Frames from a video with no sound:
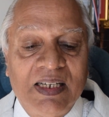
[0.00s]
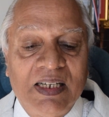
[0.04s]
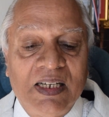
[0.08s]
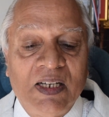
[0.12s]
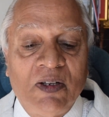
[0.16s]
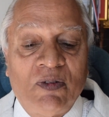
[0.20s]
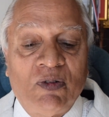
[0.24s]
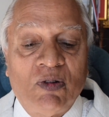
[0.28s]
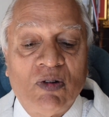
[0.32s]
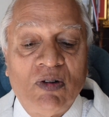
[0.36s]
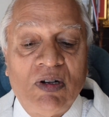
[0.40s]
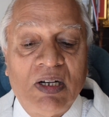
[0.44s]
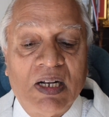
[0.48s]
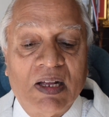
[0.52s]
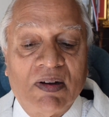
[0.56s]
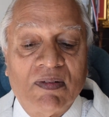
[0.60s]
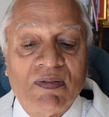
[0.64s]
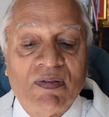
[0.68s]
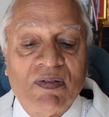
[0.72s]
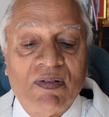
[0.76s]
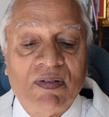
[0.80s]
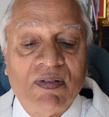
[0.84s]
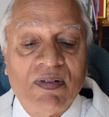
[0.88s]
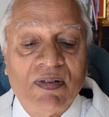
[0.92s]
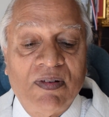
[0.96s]
If you
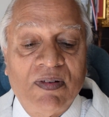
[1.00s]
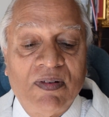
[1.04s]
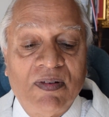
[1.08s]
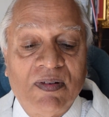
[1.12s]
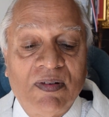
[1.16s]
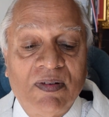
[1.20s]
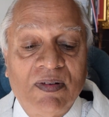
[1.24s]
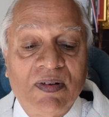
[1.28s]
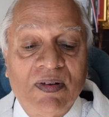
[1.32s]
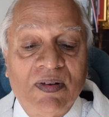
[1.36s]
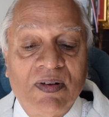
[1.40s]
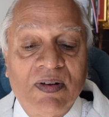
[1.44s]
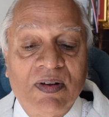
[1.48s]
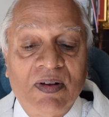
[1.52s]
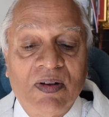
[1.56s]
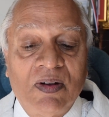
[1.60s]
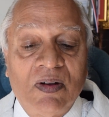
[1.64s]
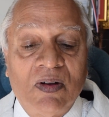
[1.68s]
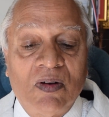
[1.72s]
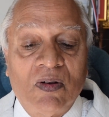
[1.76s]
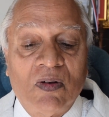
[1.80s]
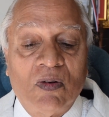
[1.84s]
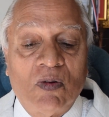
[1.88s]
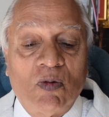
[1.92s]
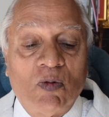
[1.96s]
love
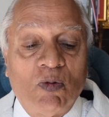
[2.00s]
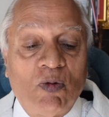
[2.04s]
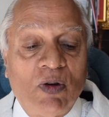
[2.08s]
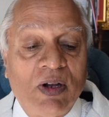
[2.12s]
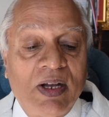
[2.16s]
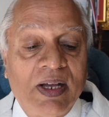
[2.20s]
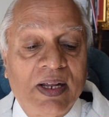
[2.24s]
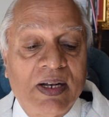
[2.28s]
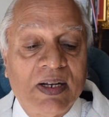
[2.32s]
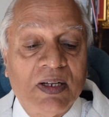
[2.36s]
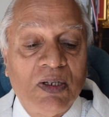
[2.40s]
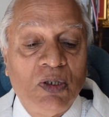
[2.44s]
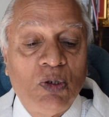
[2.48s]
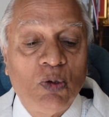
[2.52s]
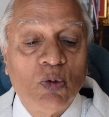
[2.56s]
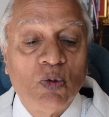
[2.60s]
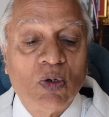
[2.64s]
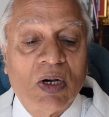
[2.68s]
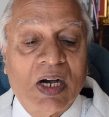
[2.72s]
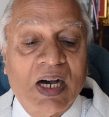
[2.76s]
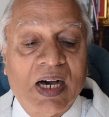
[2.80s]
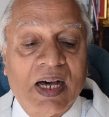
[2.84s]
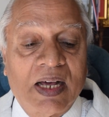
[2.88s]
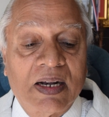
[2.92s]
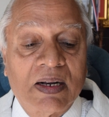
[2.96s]
where
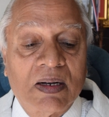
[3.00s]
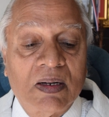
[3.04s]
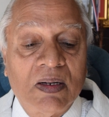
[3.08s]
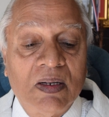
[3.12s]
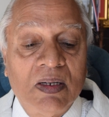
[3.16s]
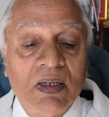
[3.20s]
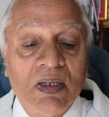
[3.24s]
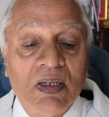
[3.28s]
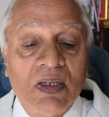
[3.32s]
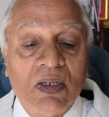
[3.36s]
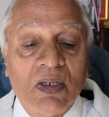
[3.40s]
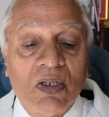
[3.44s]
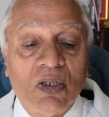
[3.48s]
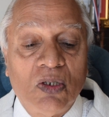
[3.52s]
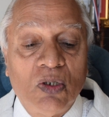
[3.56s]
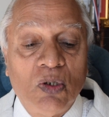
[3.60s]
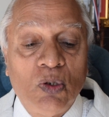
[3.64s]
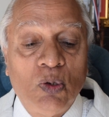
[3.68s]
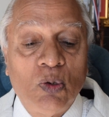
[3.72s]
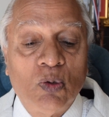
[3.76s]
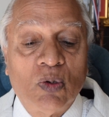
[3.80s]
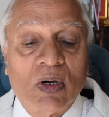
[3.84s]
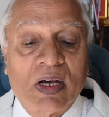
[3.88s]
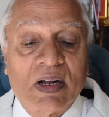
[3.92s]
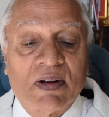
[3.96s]

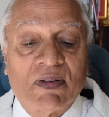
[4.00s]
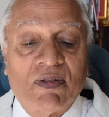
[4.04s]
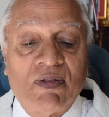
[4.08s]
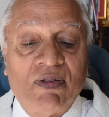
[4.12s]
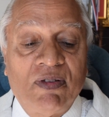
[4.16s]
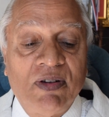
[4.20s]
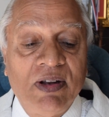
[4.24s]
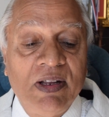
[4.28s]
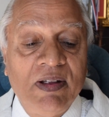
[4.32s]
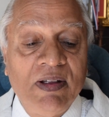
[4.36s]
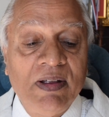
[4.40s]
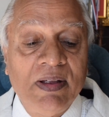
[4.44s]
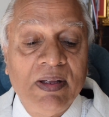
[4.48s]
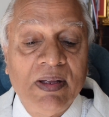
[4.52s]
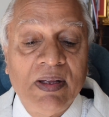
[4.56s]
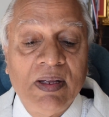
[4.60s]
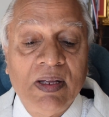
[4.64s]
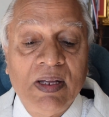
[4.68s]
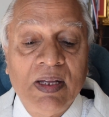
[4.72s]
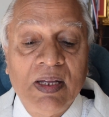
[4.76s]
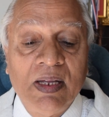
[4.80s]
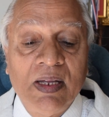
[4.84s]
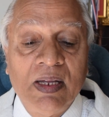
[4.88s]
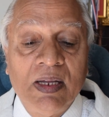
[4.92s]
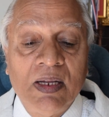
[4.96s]
you are free
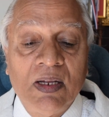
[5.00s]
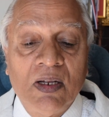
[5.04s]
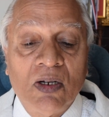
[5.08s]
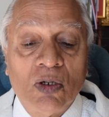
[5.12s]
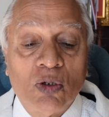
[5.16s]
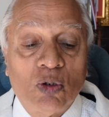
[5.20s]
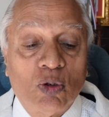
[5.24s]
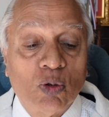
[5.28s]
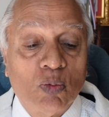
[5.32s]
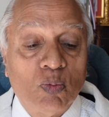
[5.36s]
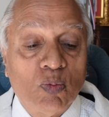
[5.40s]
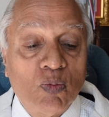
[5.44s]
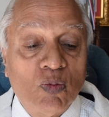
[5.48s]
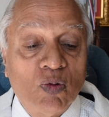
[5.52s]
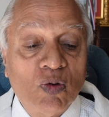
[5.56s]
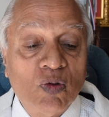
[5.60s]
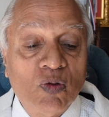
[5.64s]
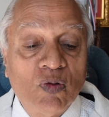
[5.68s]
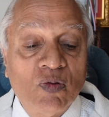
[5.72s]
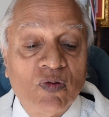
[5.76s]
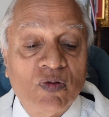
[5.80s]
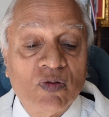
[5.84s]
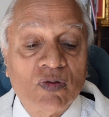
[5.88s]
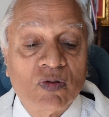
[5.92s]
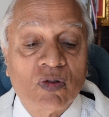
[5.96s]
to
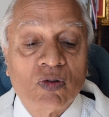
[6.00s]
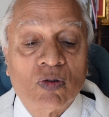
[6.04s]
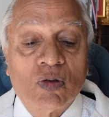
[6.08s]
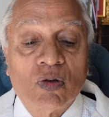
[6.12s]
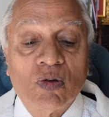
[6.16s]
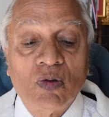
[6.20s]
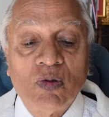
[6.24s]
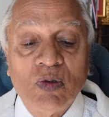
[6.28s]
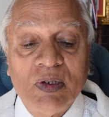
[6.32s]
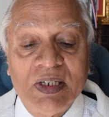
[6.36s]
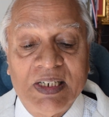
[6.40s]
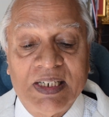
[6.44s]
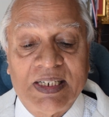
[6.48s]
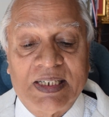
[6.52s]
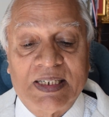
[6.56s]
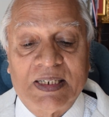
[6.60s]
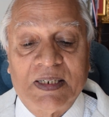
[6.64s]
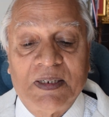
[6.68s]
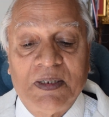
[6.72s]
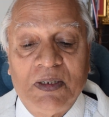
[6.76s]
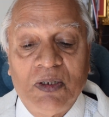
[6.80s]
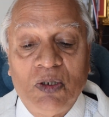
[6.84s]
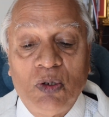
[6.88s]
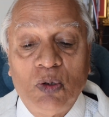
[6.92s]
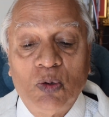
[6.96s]
move through it.
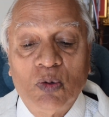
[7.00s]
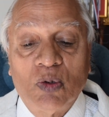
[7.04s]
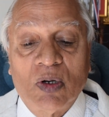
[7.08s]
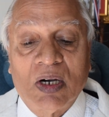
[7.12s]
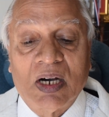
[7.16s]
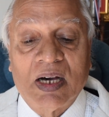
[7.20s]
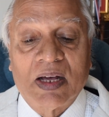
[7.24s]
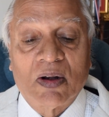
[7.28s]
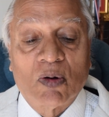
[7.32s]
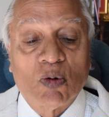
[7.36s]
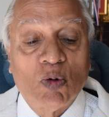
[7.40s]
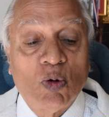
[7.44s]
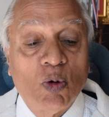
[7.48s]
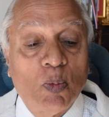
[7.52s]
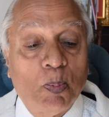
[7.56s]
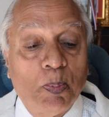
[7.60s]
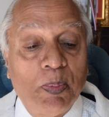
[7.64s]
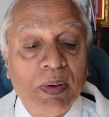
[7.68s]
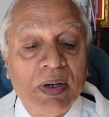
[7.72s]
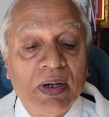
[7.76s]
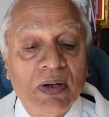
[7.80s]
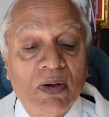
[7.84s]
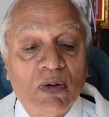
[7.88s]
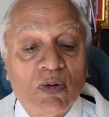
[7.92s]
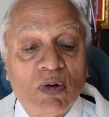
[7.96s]
You are
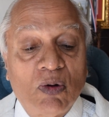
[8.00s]
open